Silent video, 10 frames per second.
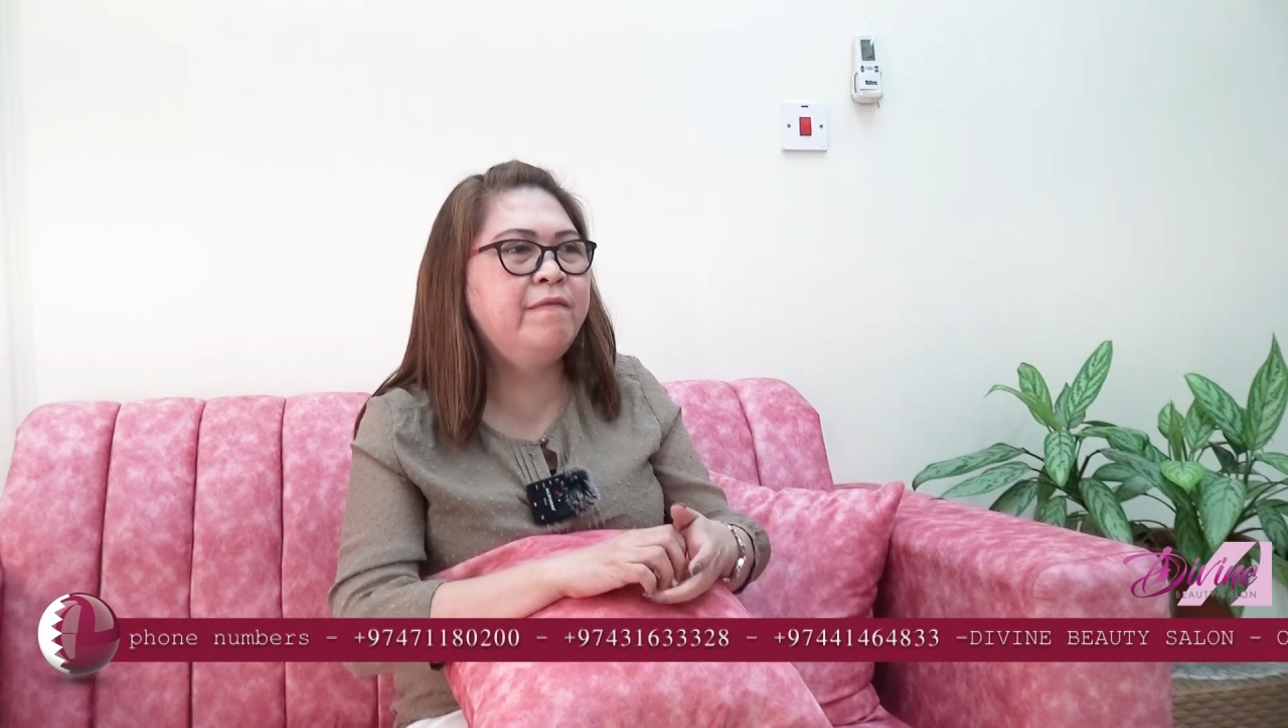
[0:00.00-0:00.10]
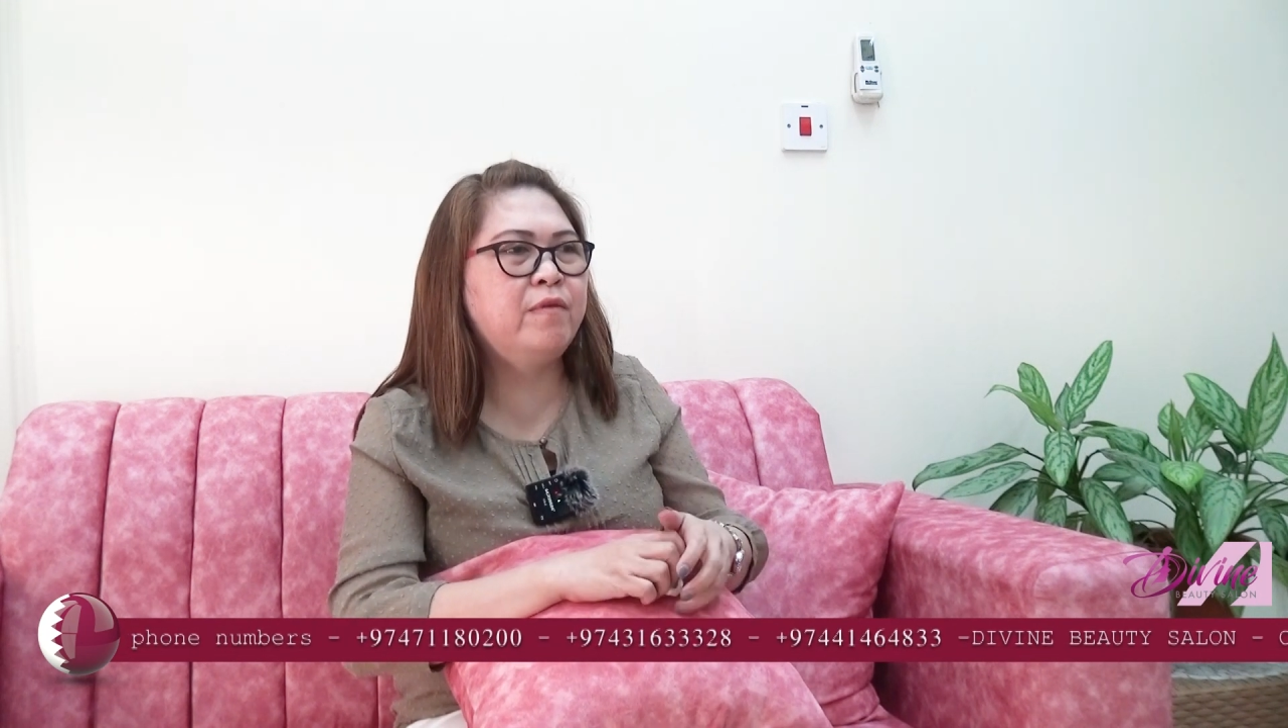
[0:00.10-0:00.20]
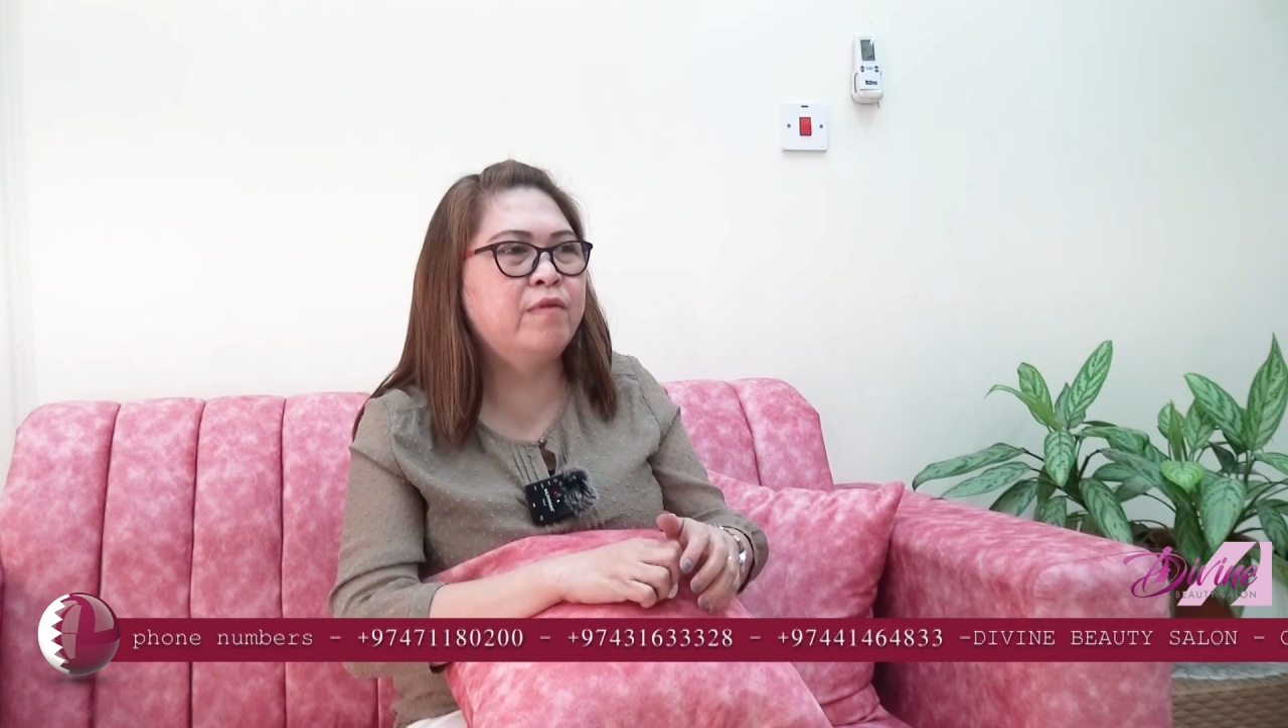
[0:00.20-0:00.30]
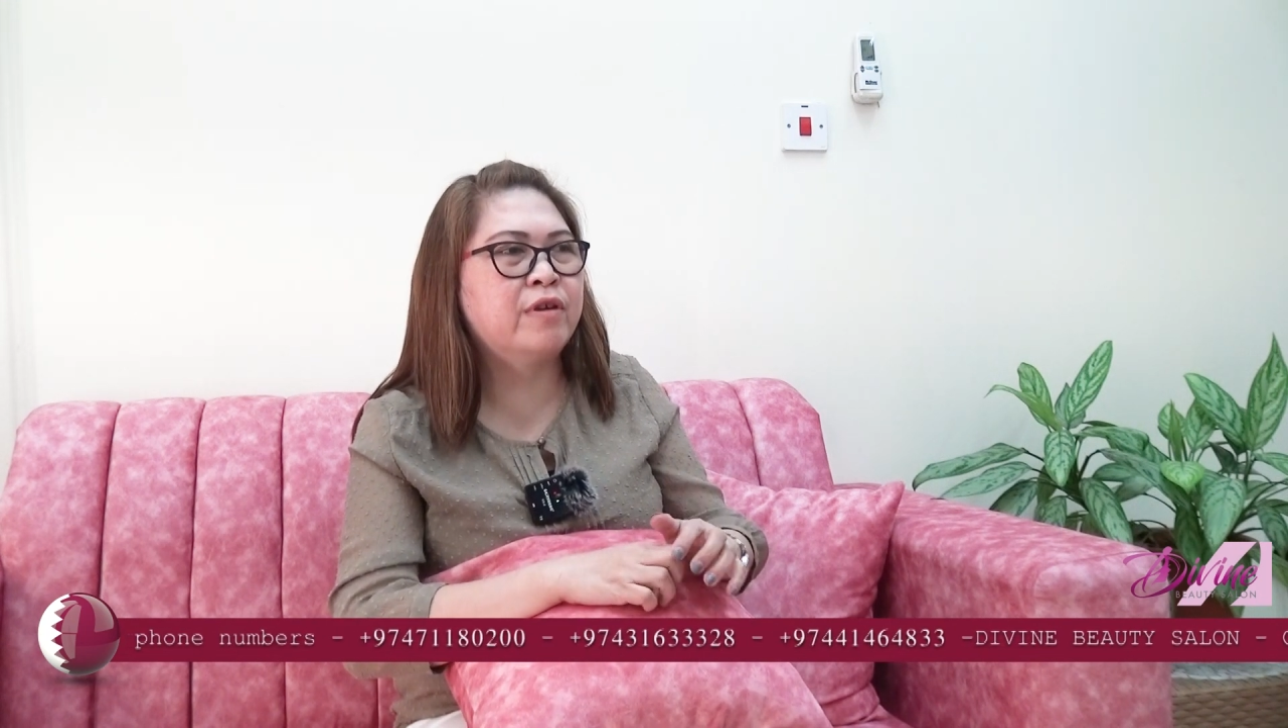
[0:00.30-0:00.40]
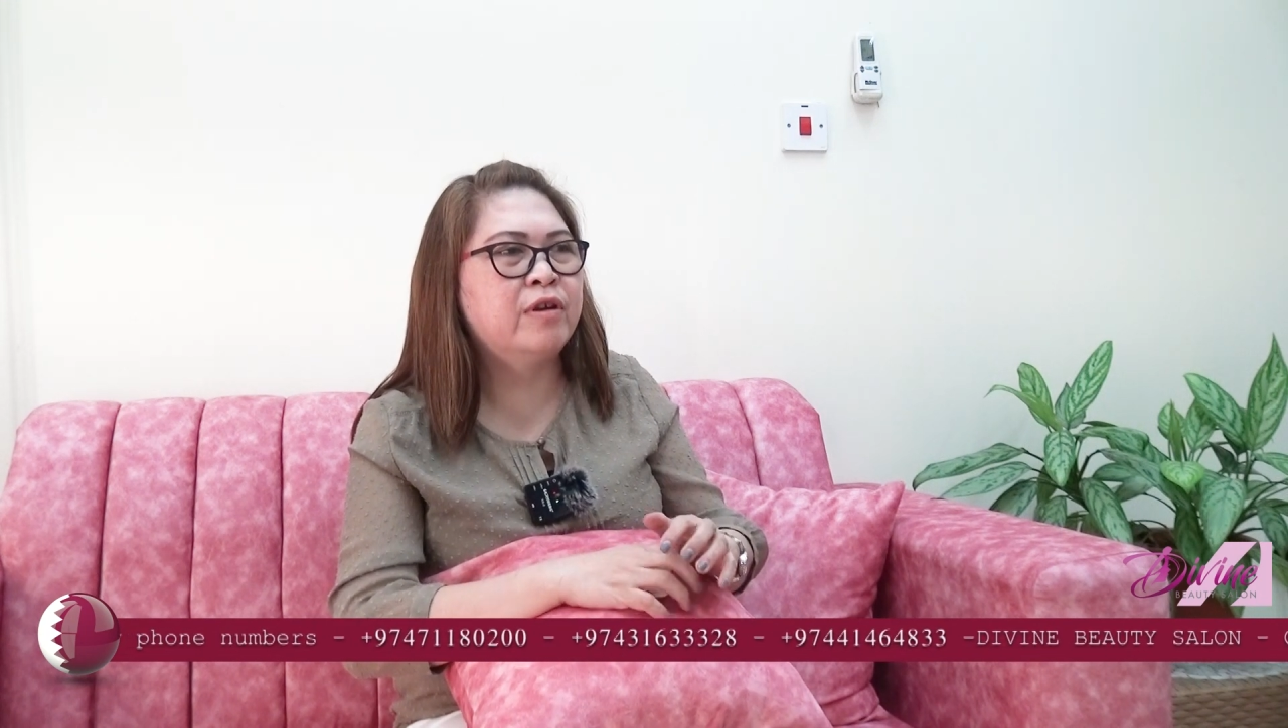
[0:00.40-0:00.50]

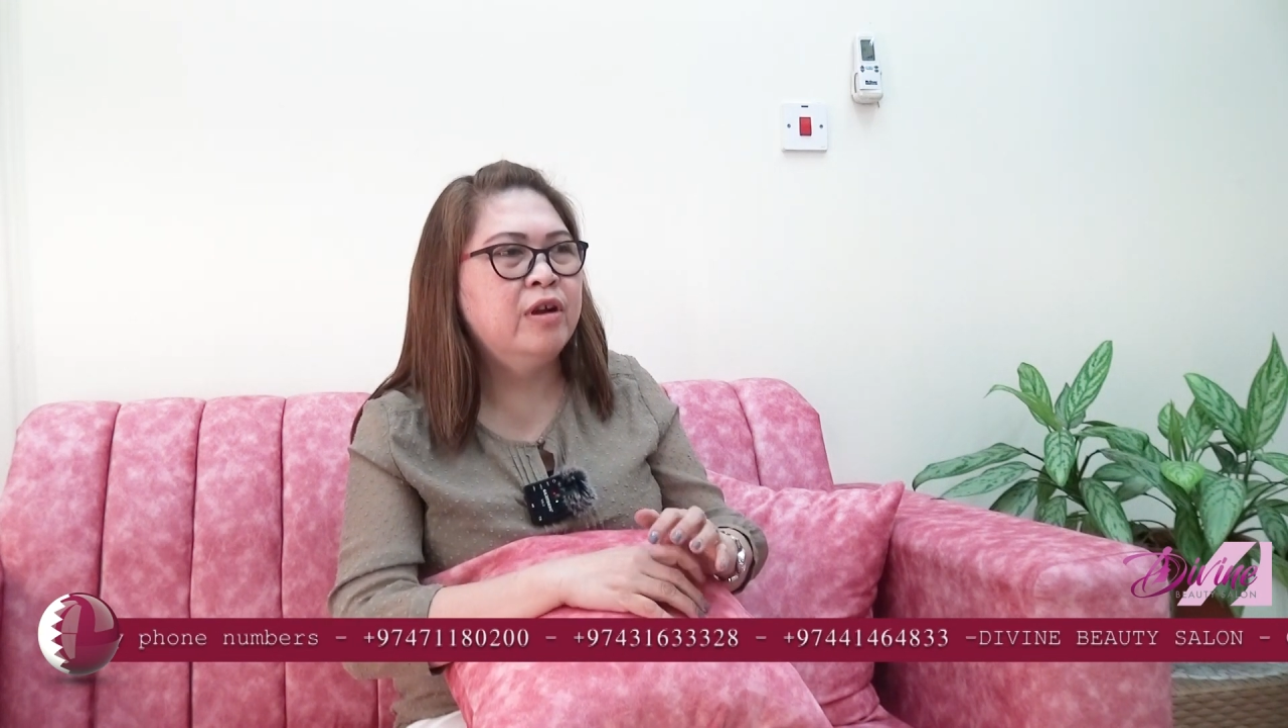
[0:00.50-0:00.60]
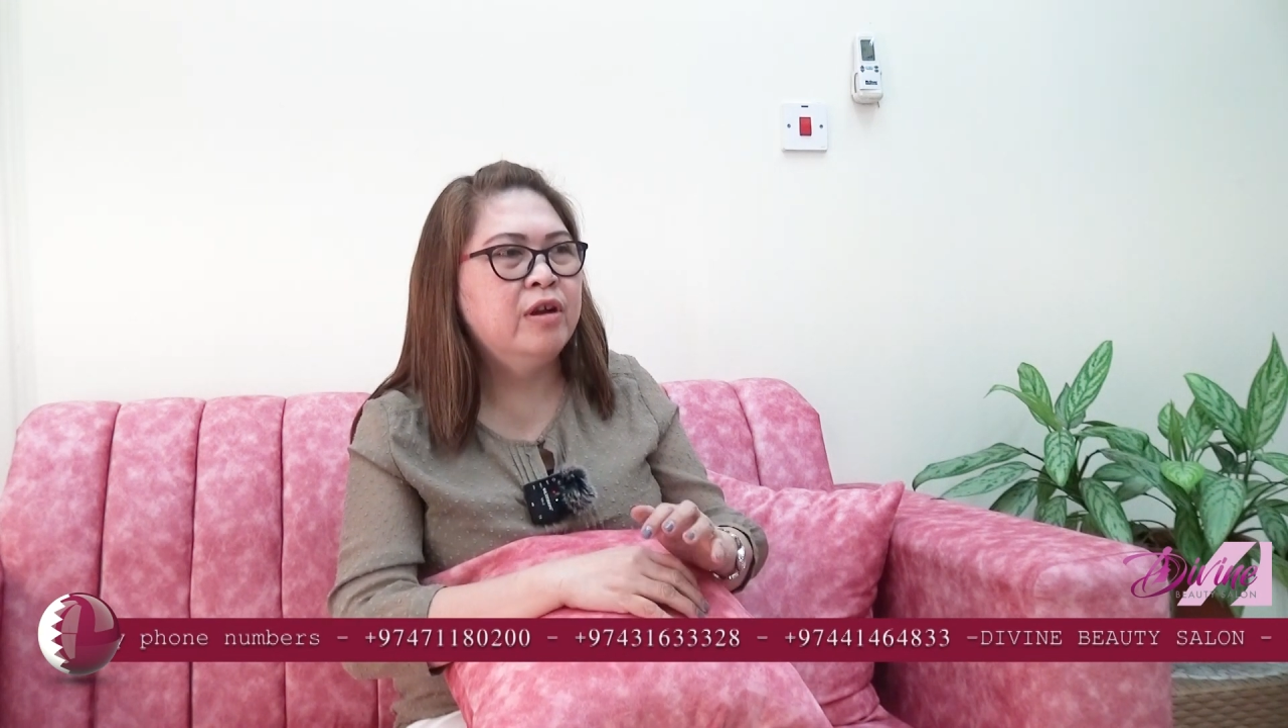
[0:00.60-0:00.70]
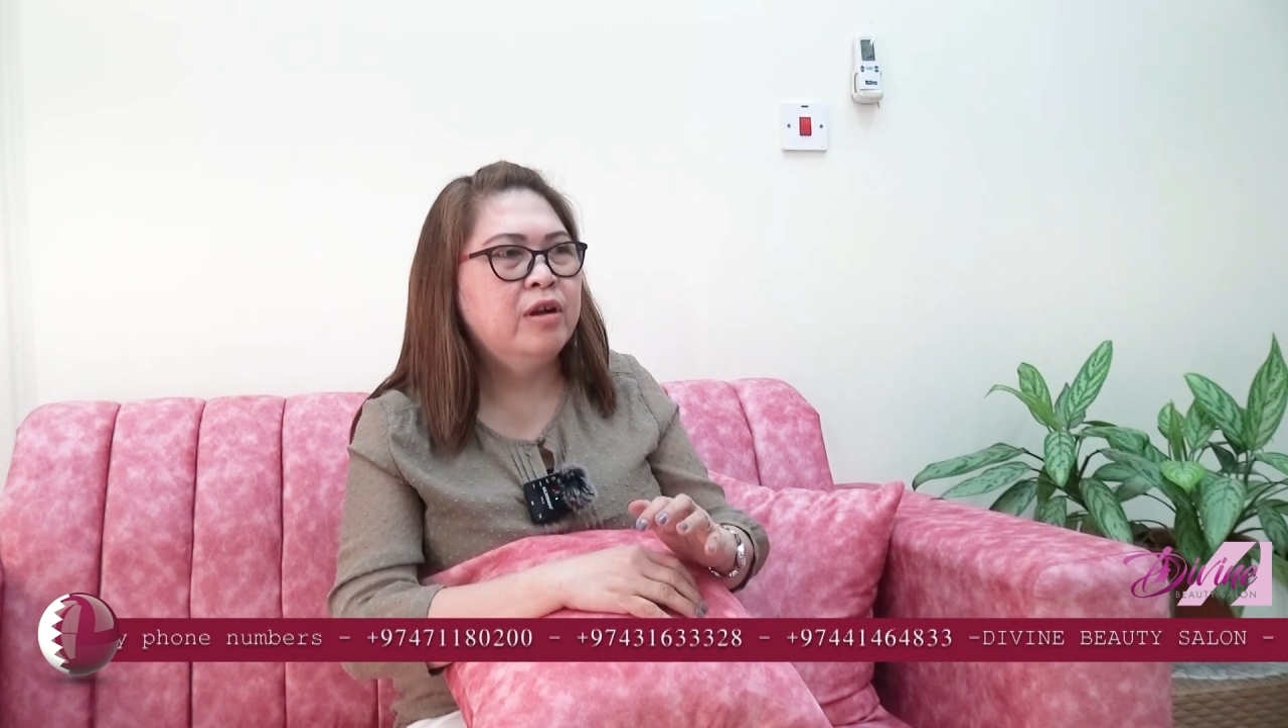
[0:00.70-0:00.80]
for